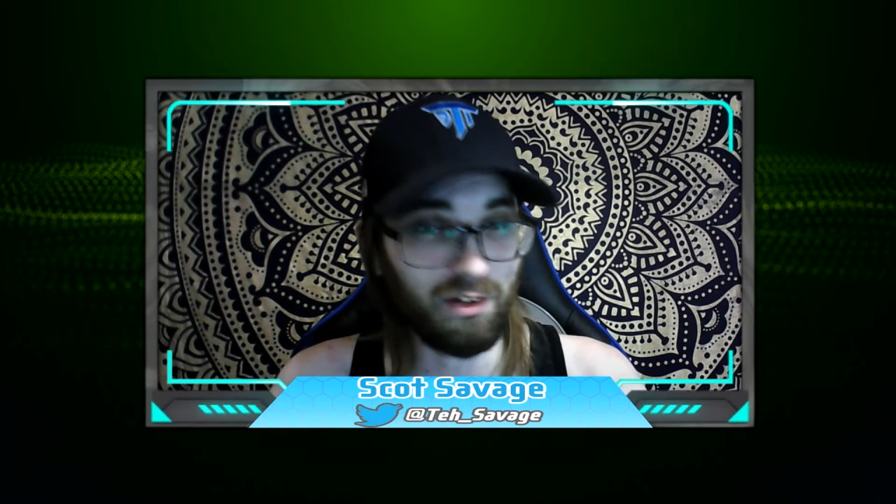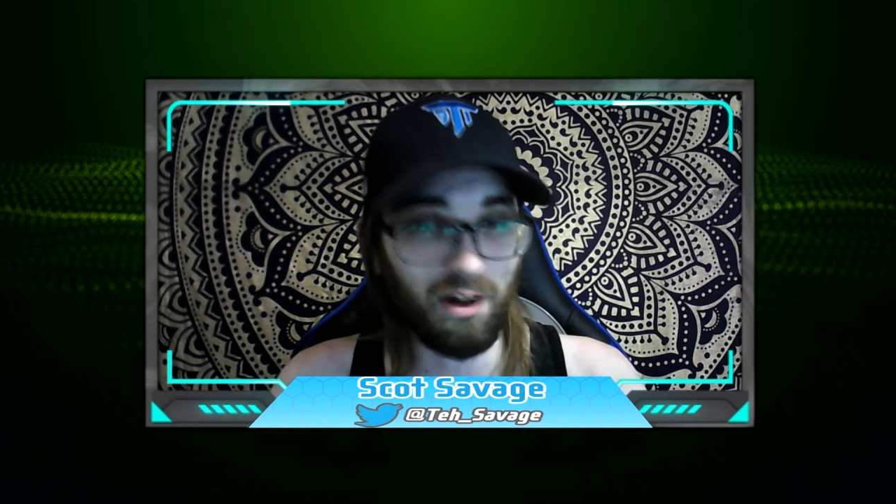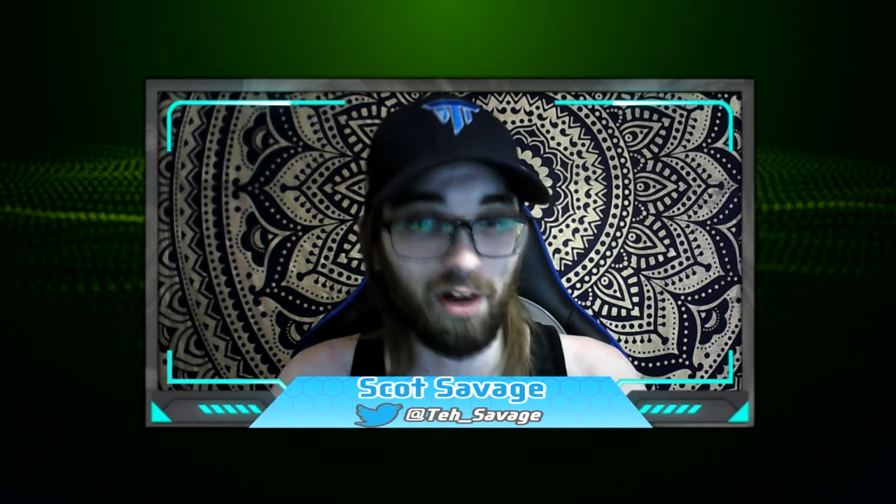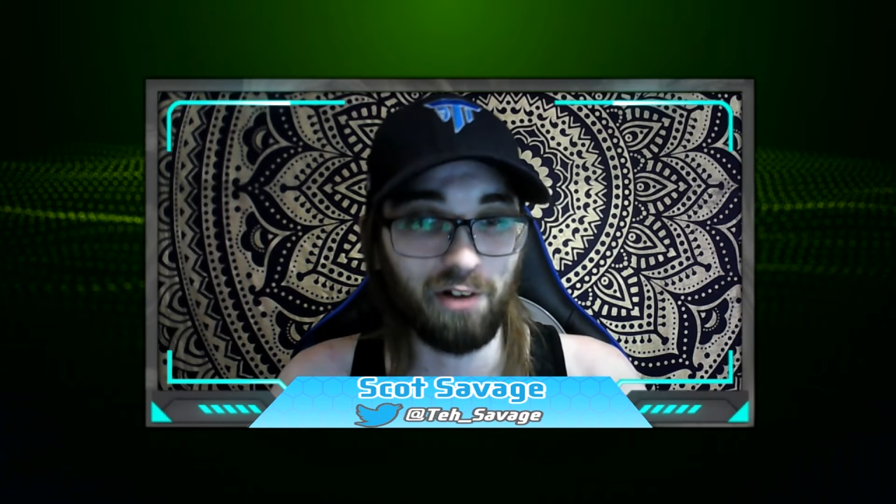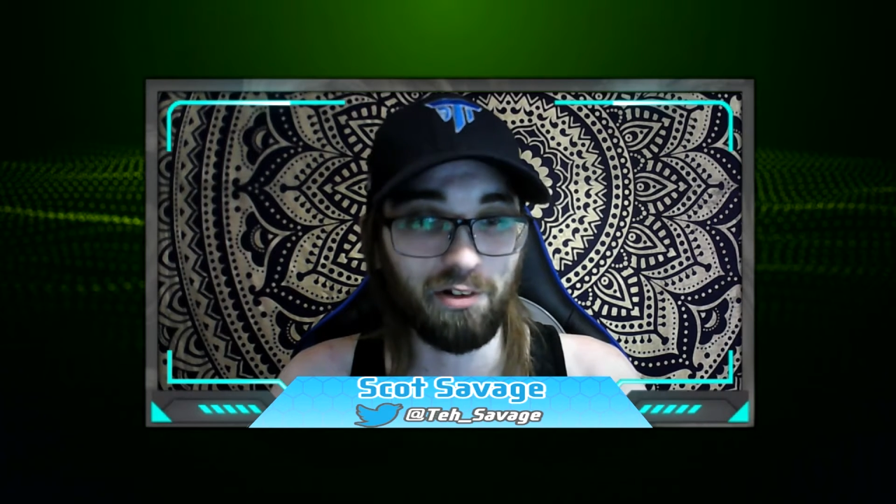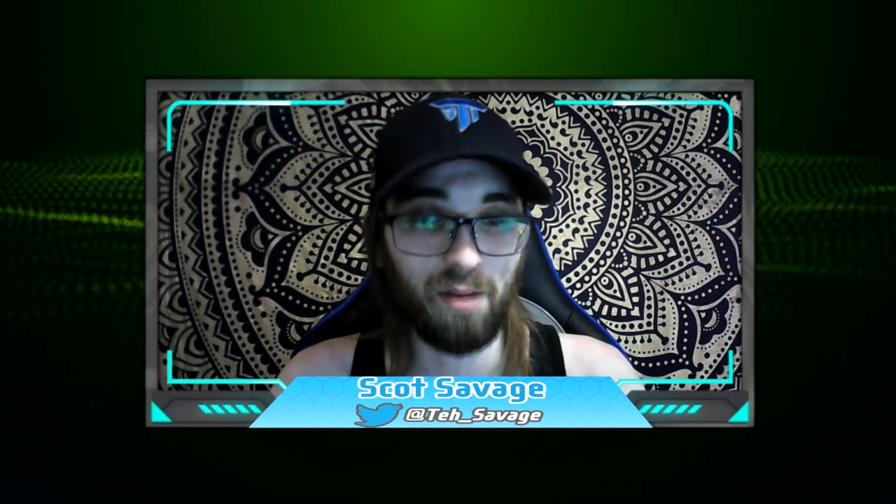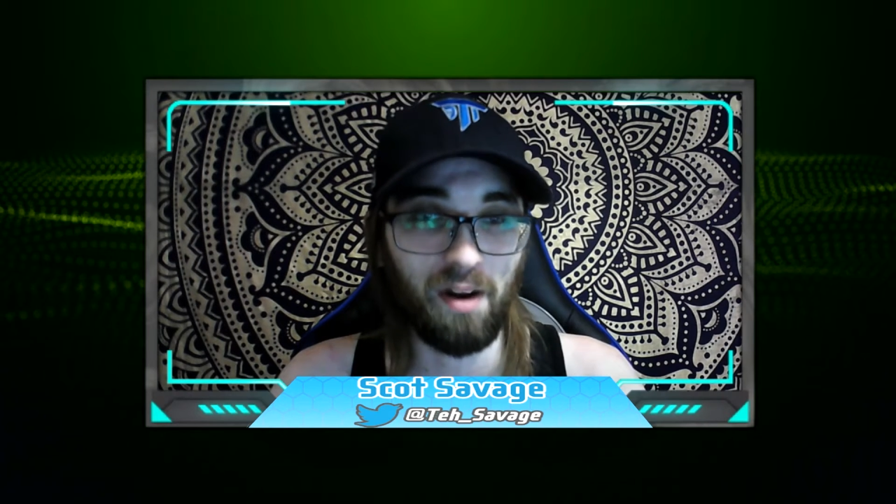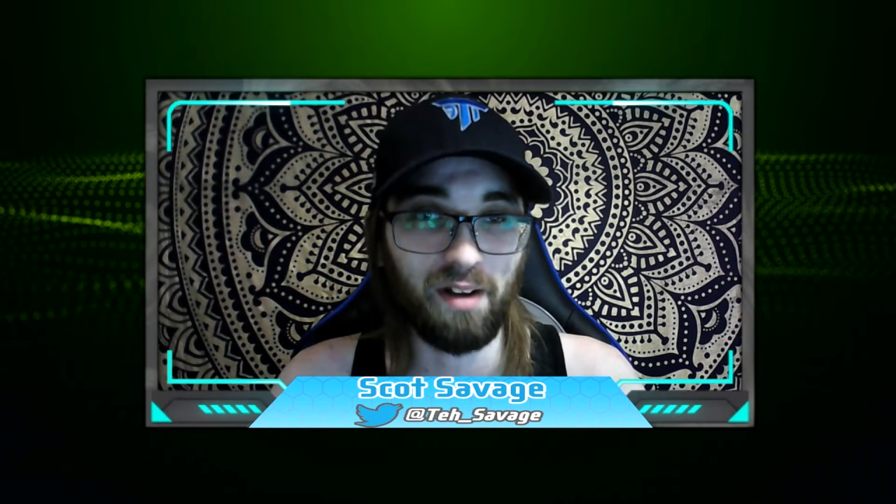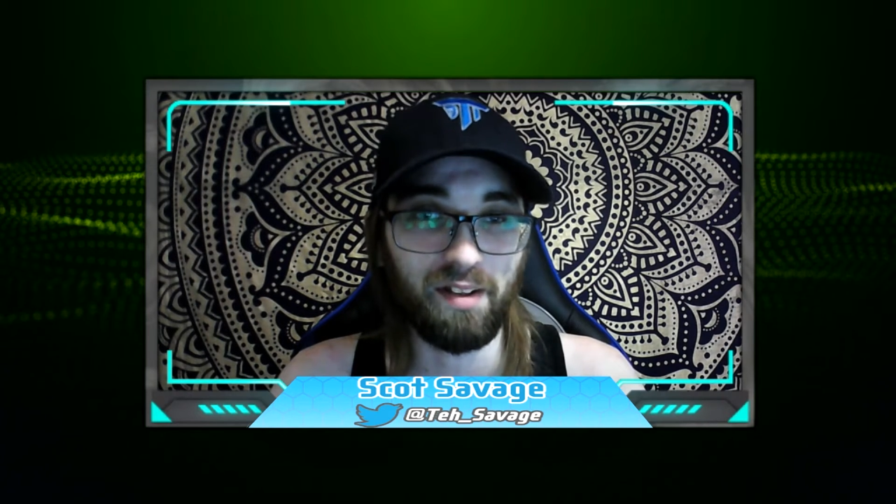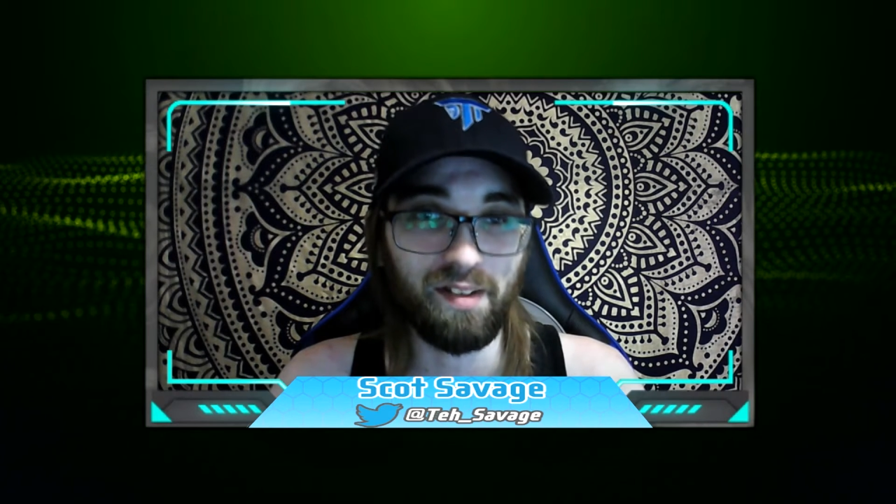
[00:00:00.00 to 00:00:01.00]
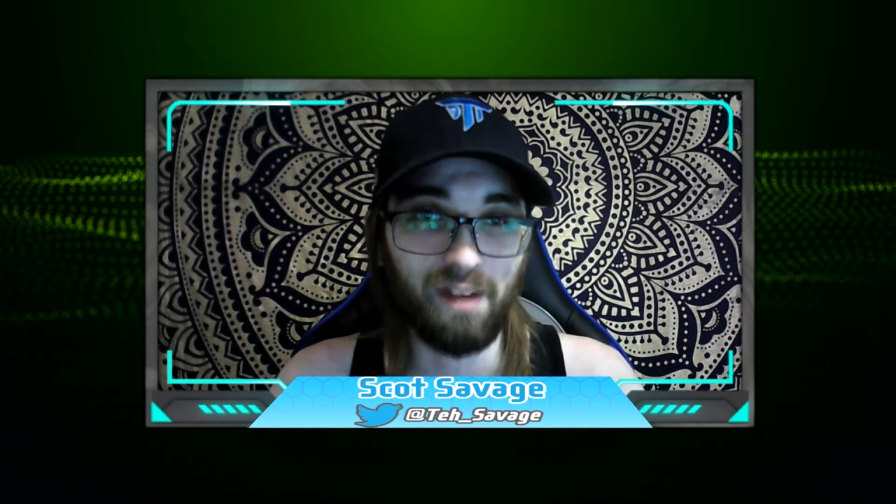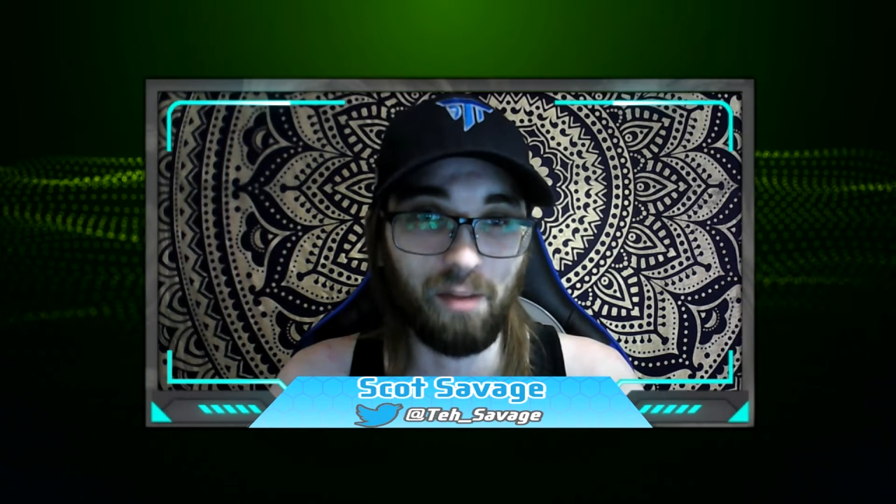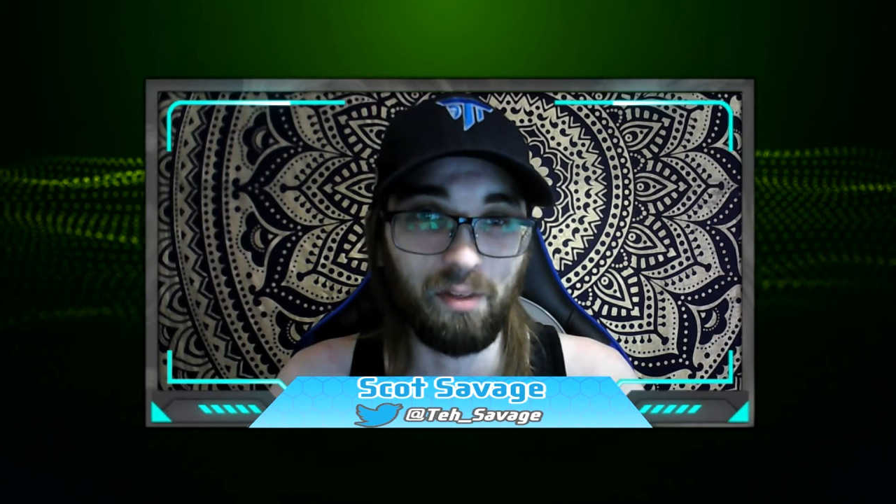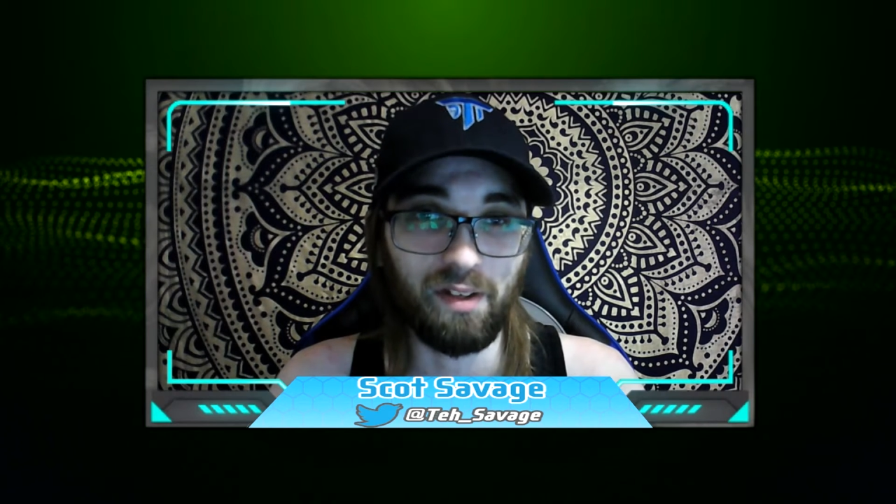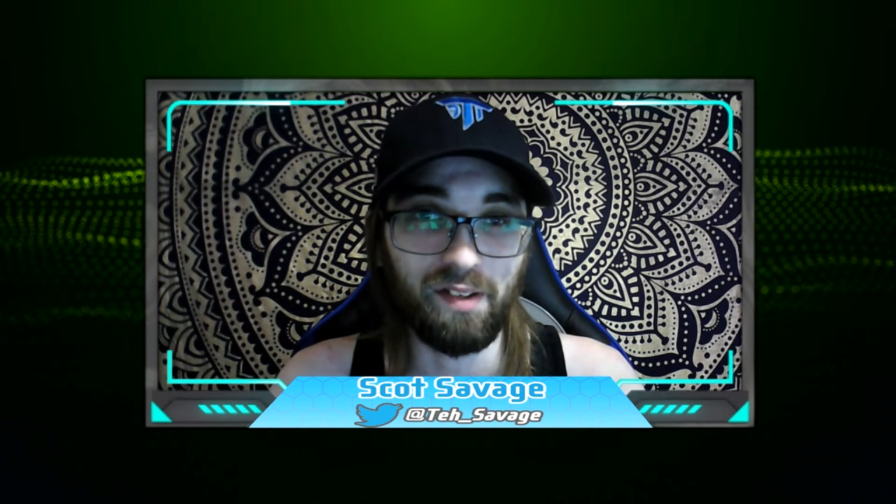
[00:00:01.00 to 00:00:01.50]
large part of these
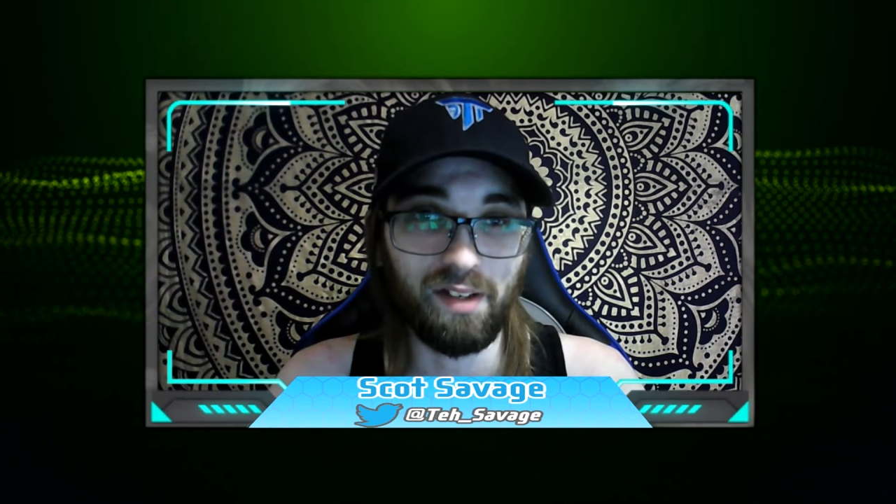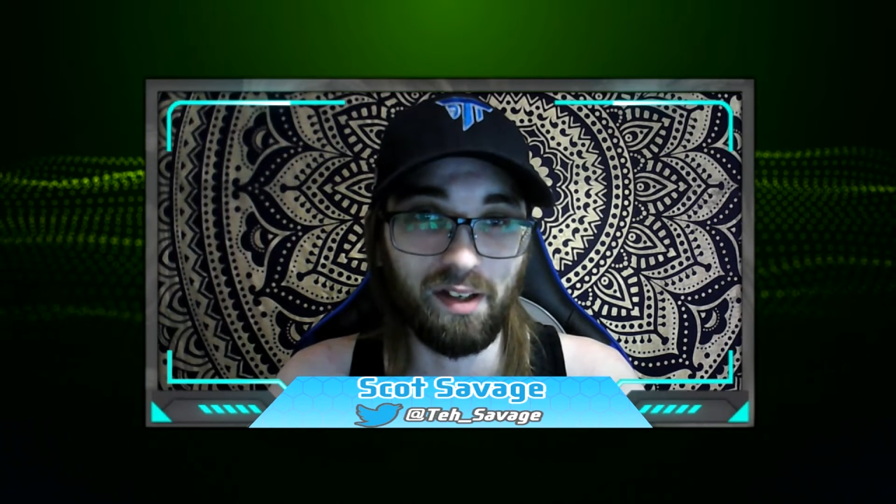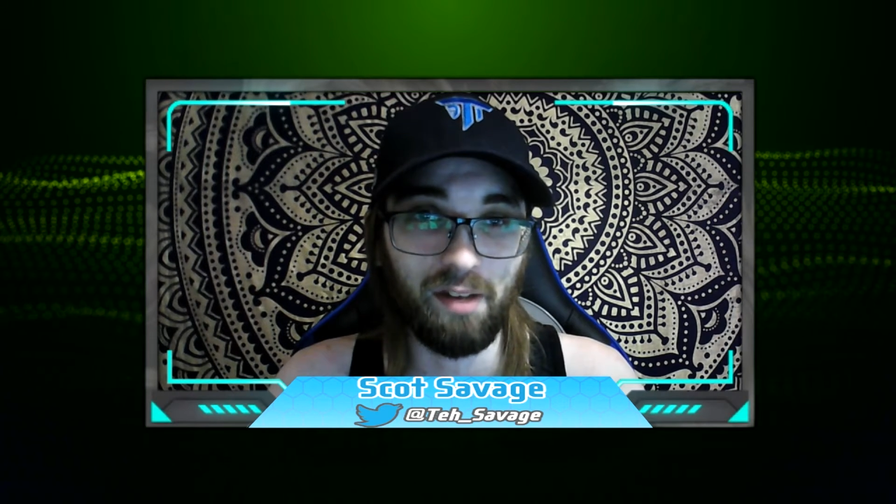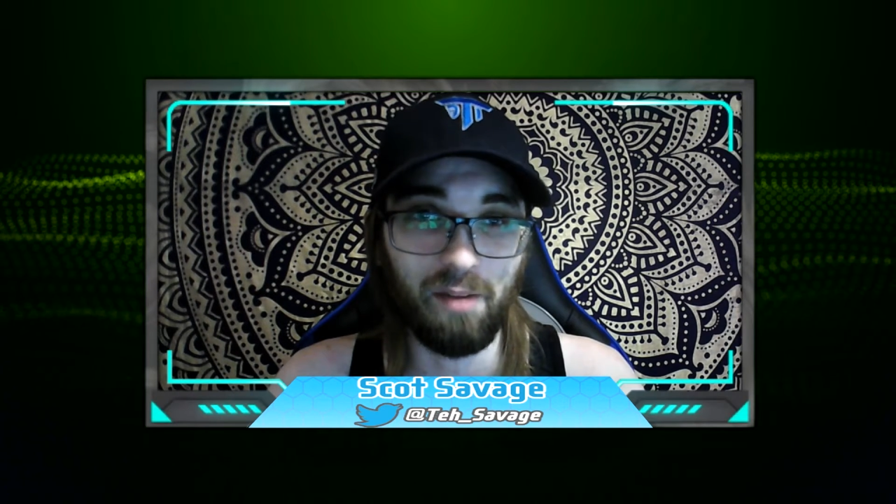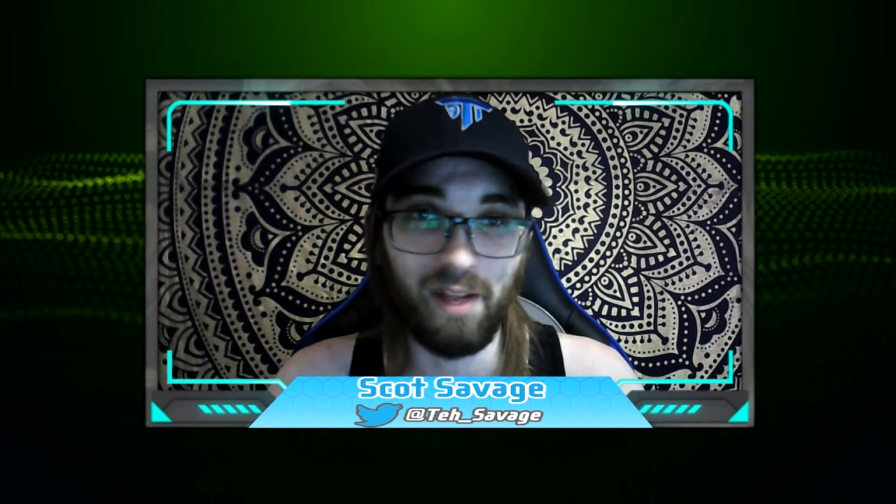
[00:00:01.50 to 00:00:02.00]
companies' income,